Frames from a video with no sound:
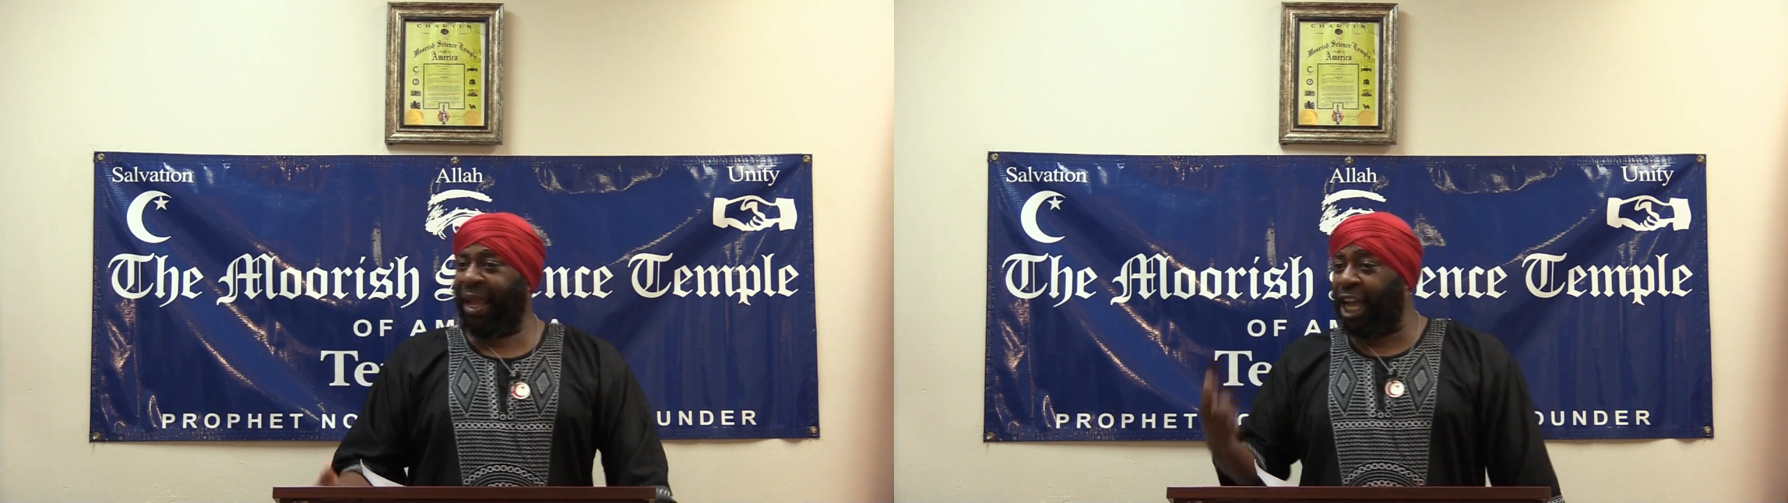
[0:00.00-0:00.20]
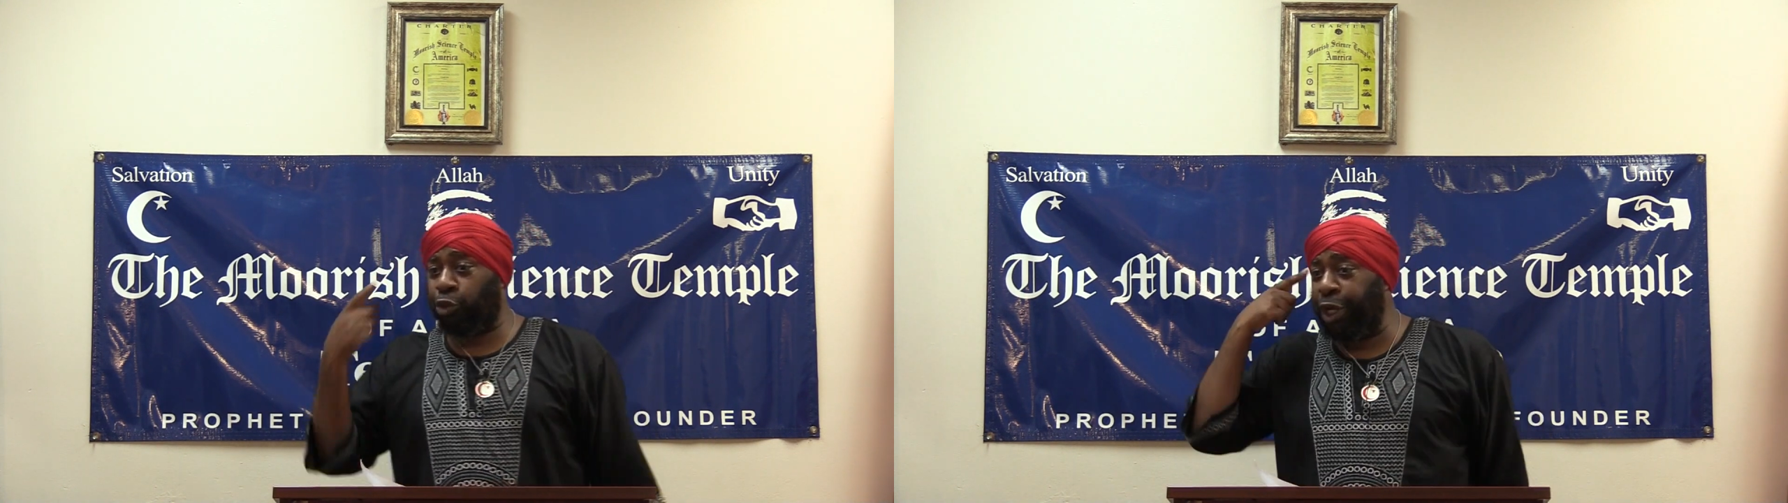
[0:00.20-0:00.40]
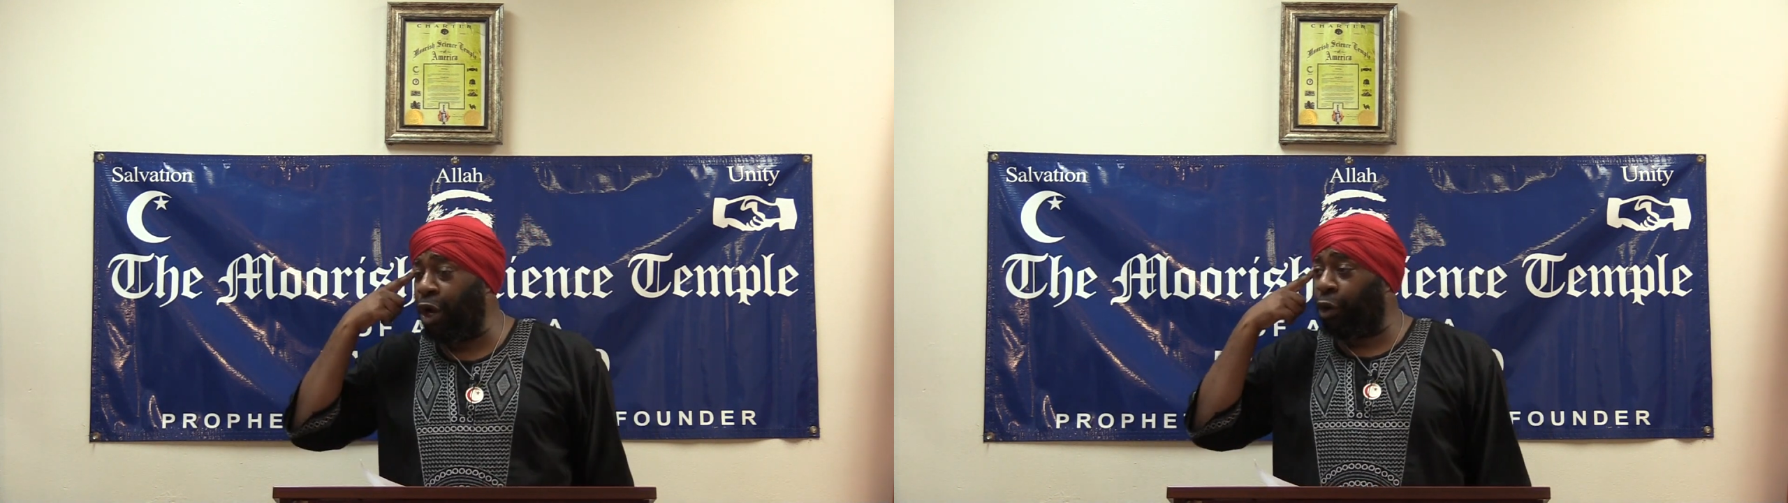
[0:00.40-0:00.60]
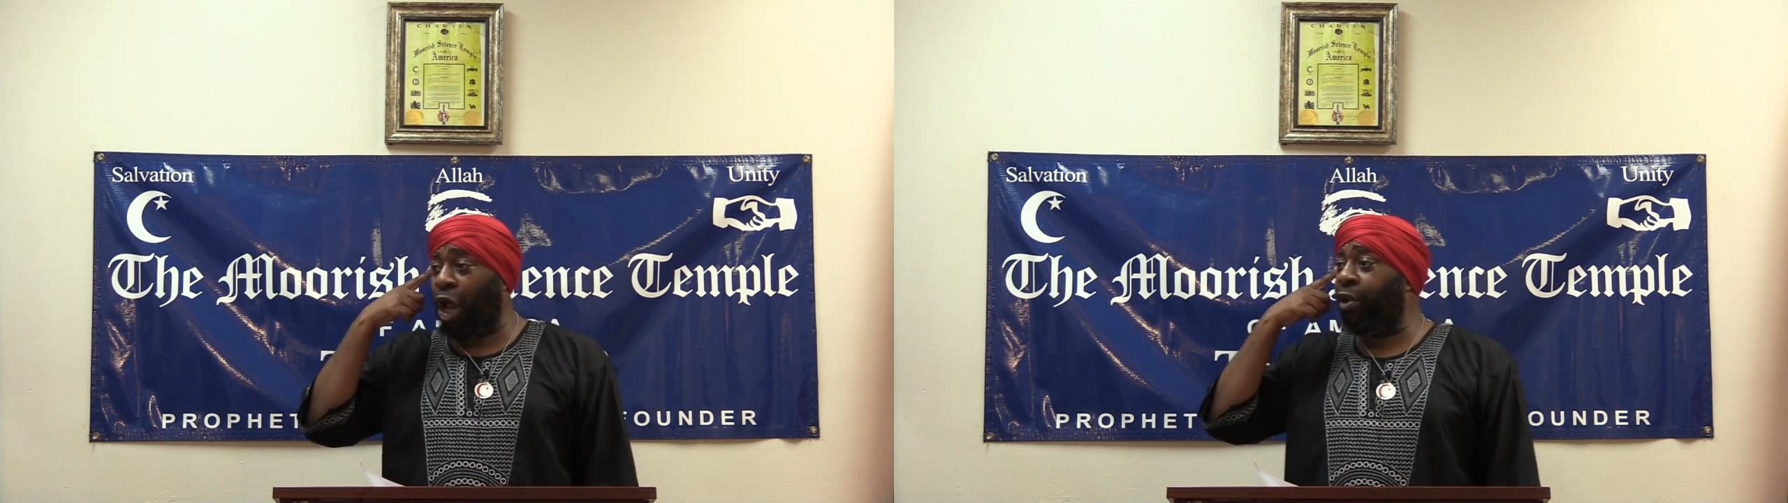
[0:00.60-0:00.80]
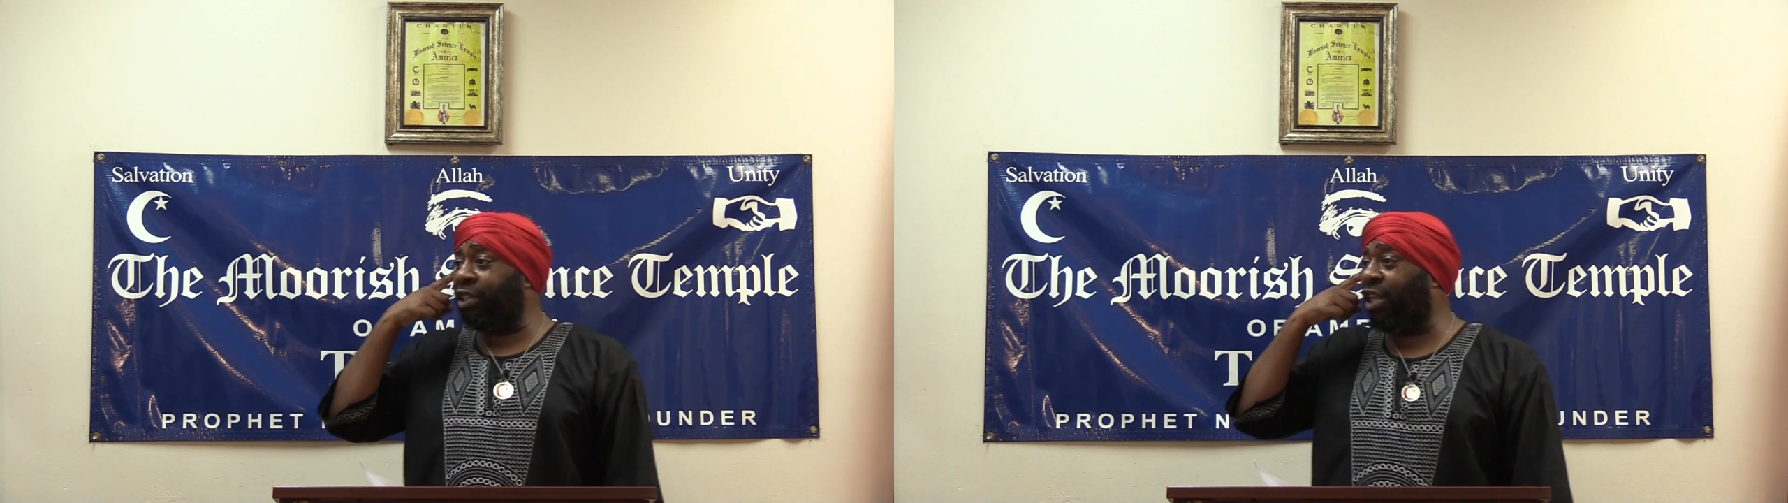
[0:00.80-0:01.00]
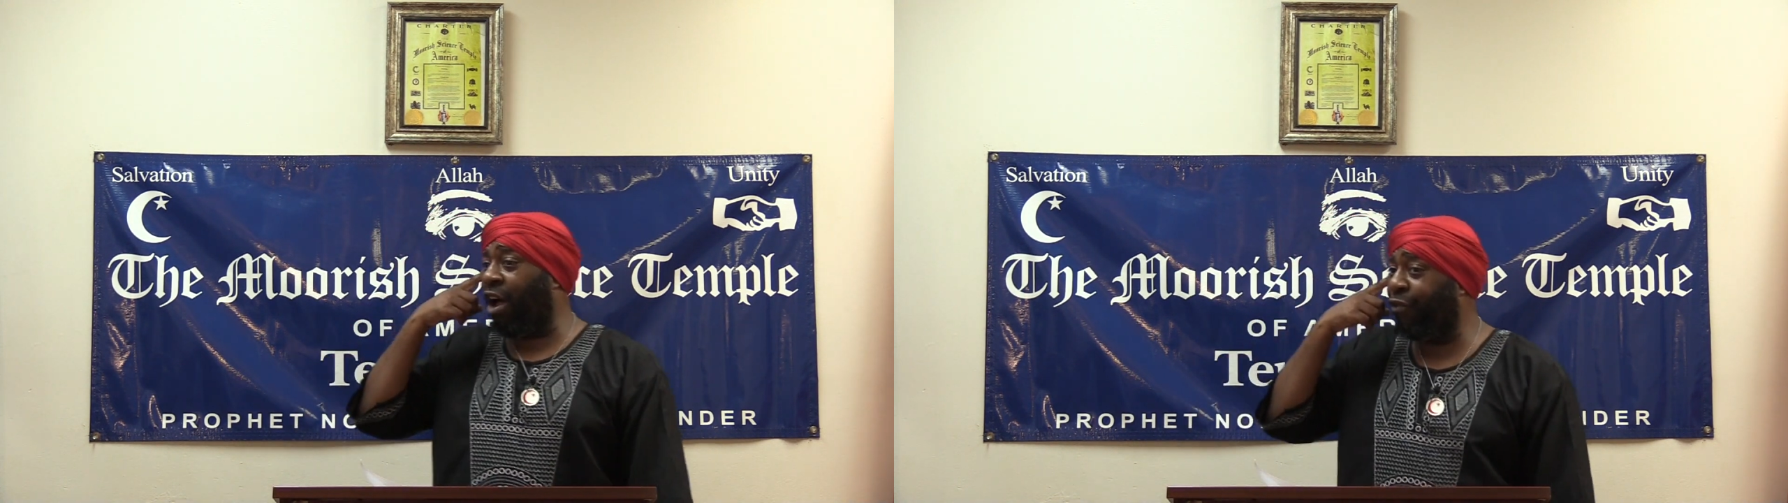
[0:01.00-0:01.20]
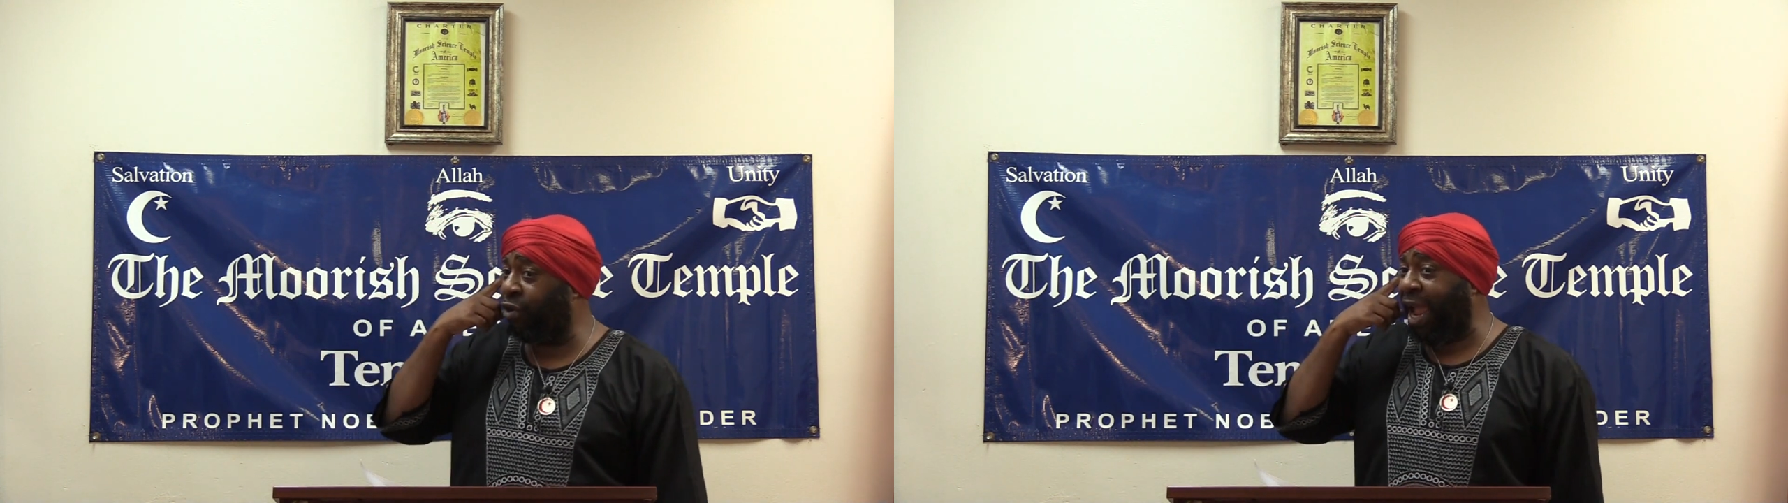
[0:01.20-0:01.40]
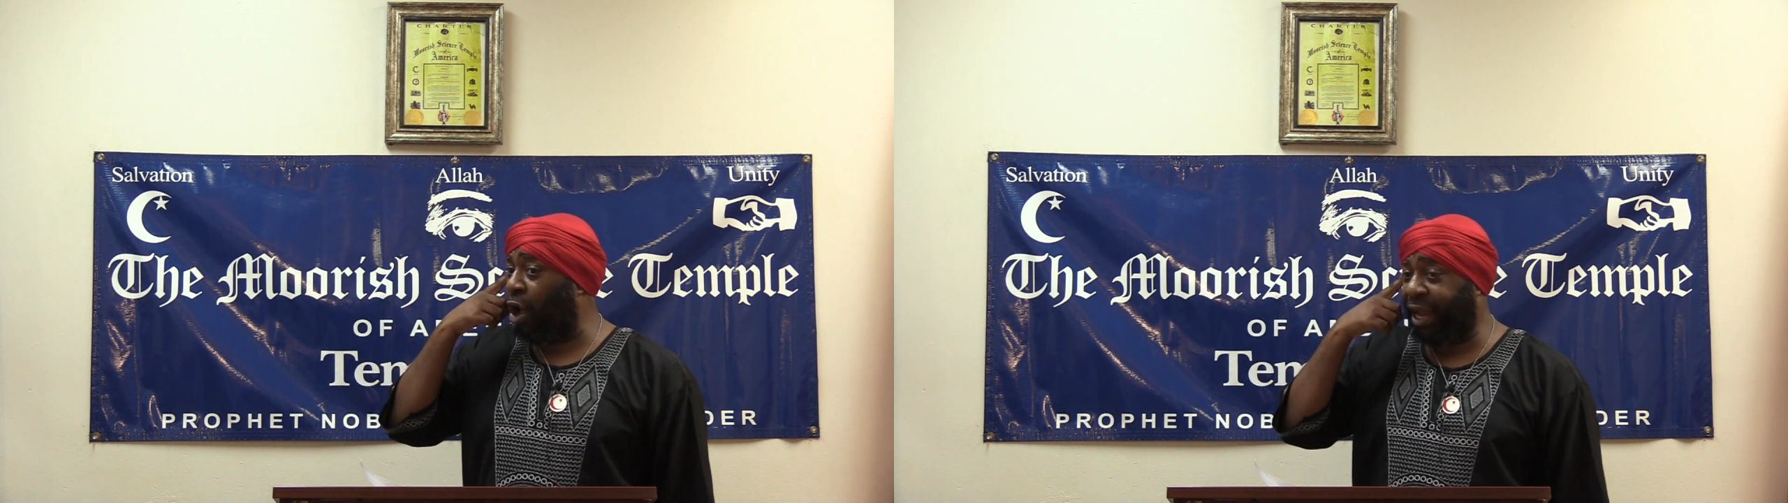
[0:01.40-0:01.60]
Because when you don't know yourself,
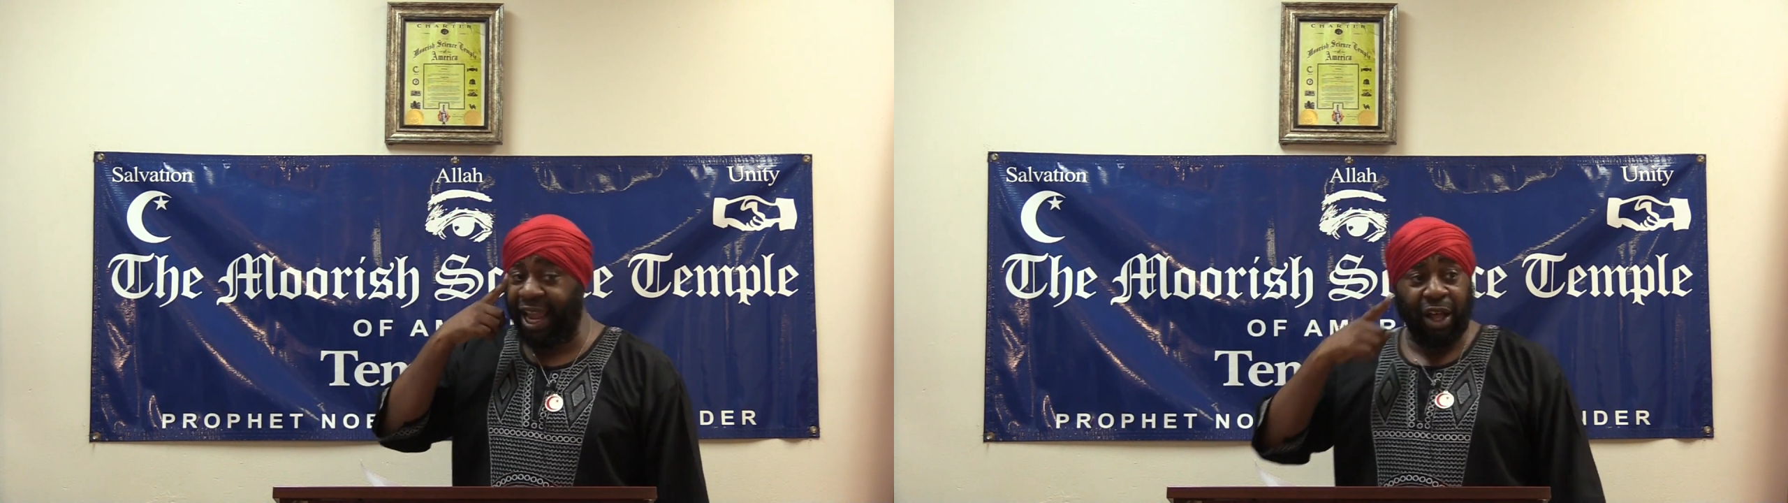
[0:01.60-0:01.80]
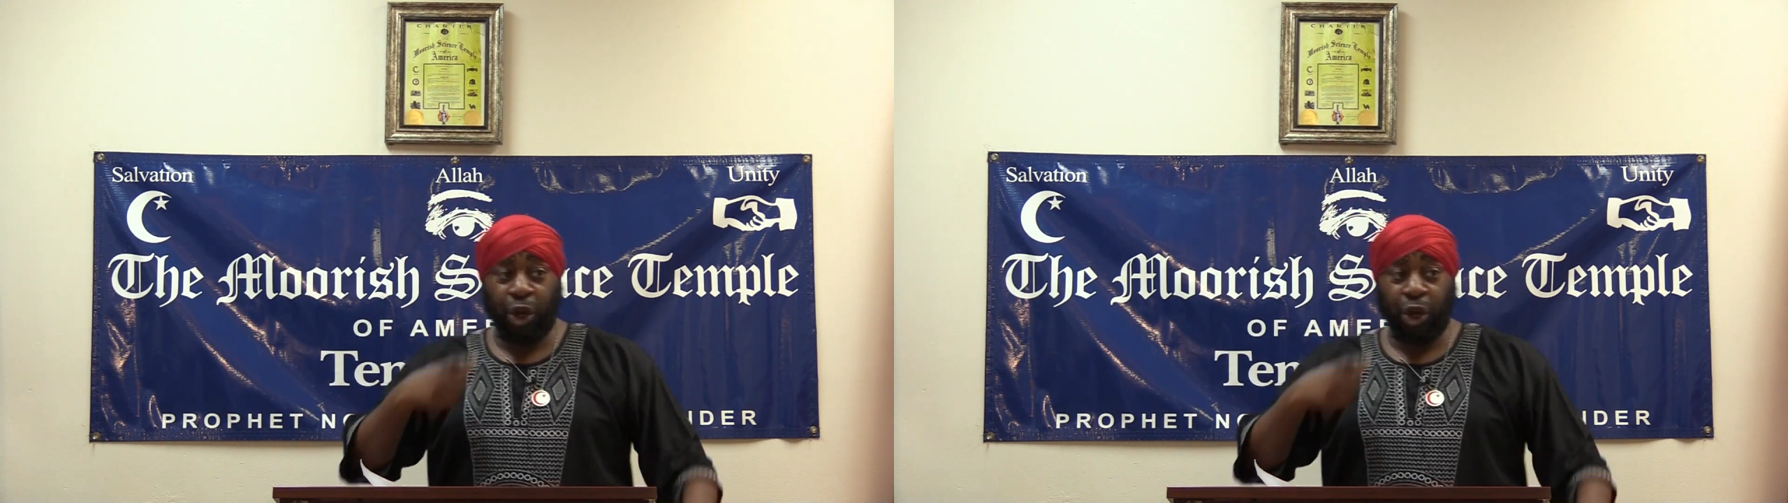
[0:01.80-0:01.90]
you ain't going to kill